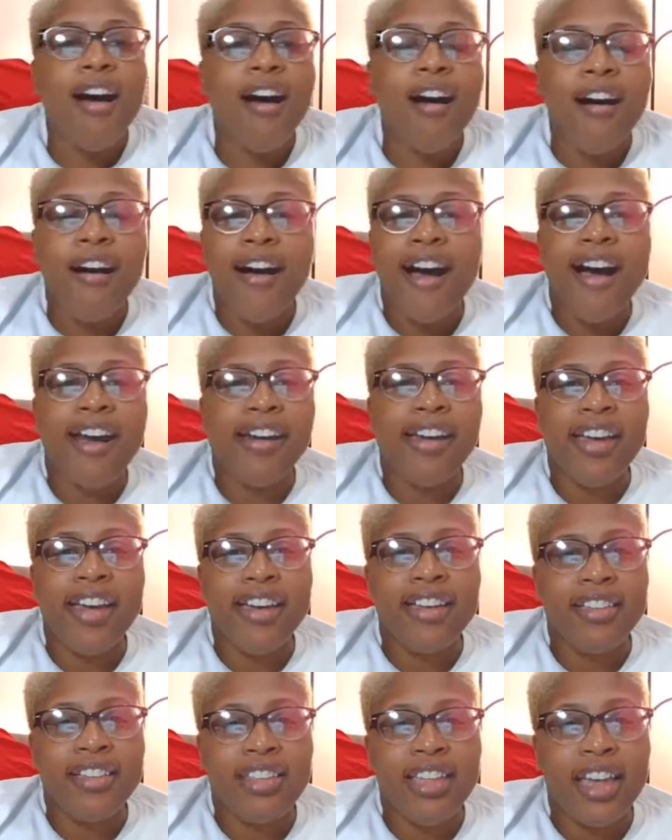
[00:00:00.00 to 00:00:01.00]
I
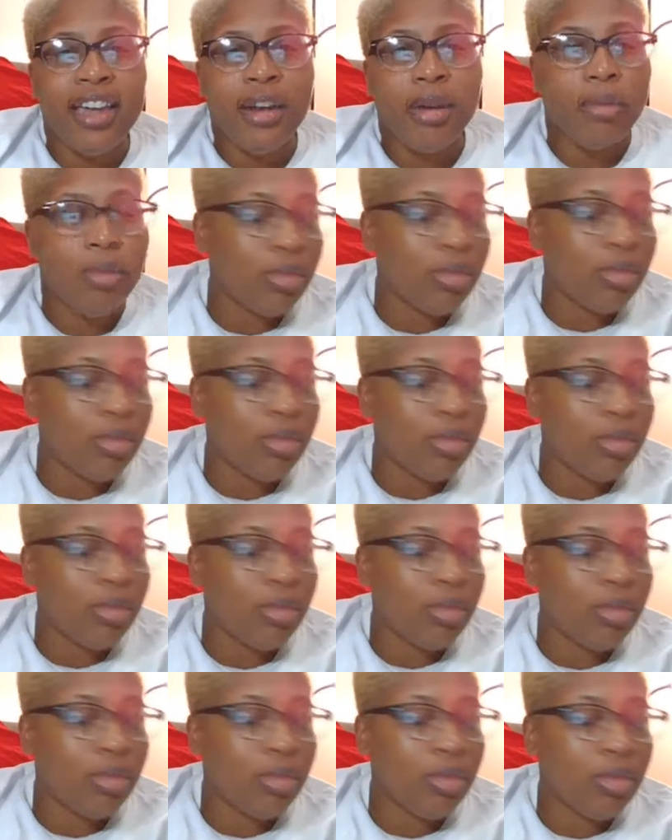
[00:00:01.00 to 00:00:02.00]
can't stand
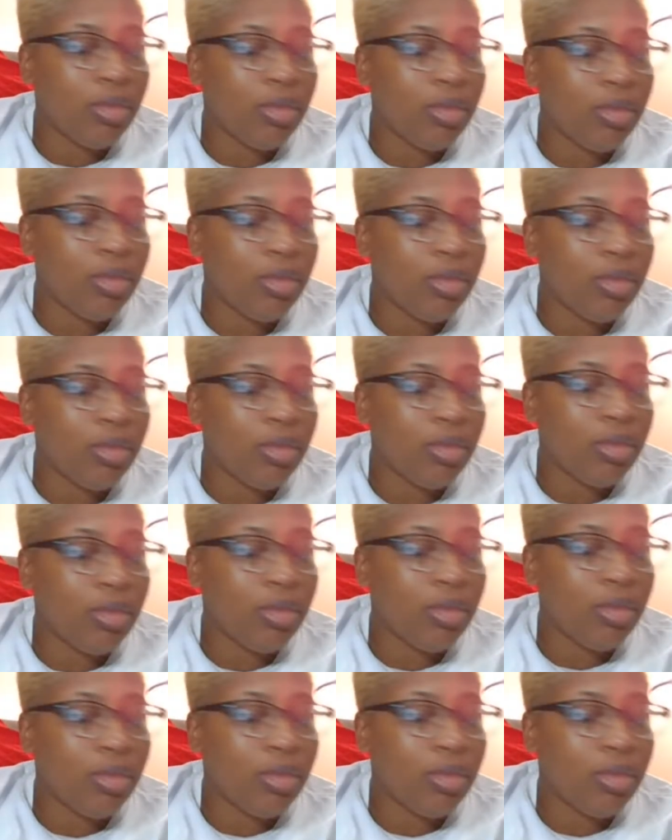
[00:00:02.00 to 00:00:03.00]
him.
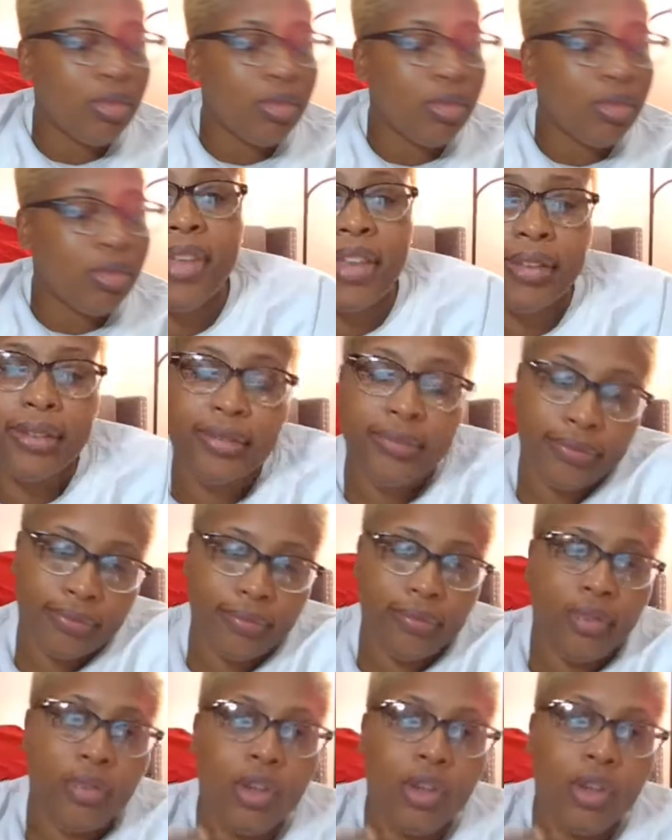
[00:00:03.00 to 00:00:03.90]
Women,